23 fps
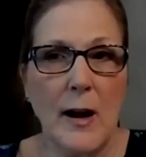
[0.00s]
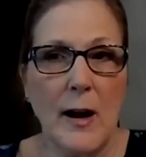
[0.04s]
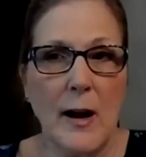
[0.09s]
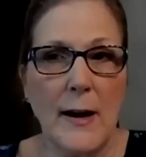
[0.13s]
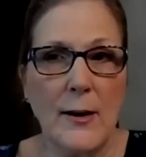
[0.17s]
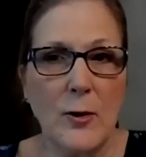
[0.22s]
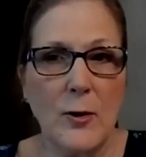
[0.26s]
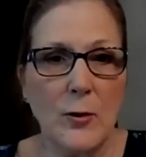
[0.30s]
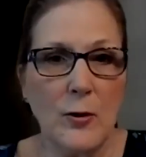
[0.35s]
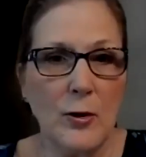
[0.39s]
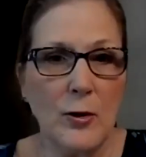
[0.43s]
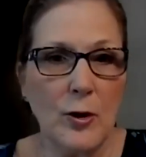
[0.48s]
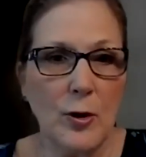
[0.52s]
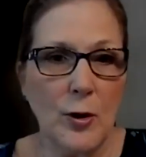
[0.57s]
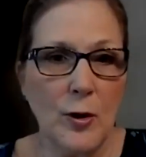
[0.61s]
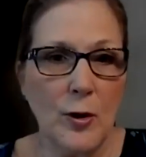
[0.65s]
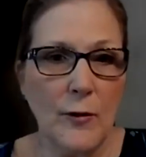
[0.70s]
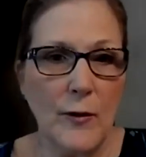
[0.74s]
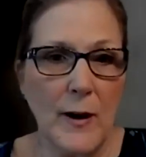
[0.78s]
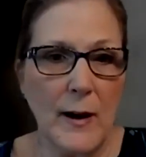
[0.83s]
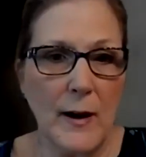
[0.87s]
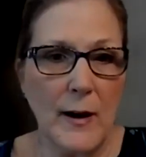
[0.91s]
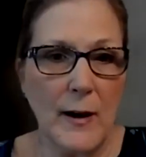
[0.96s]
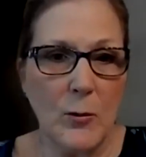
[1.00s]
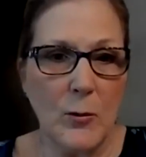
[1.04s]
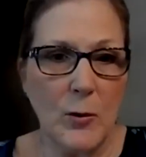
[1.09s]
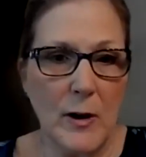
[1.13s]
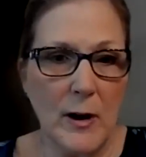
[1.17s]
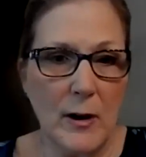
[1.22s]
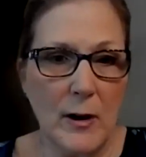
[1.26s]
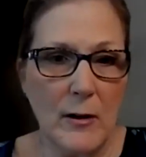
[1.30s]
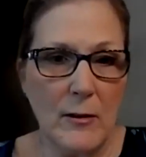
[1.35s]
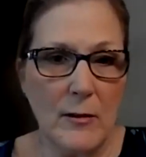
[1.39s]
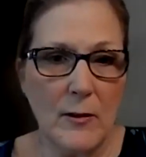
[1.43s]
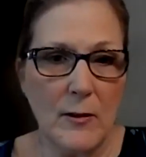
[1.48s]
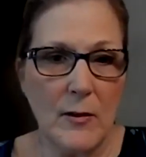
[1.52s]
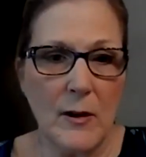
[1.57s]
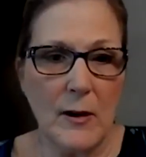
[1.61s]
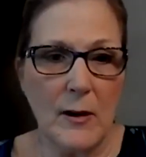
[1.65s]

I don't know of anyone else in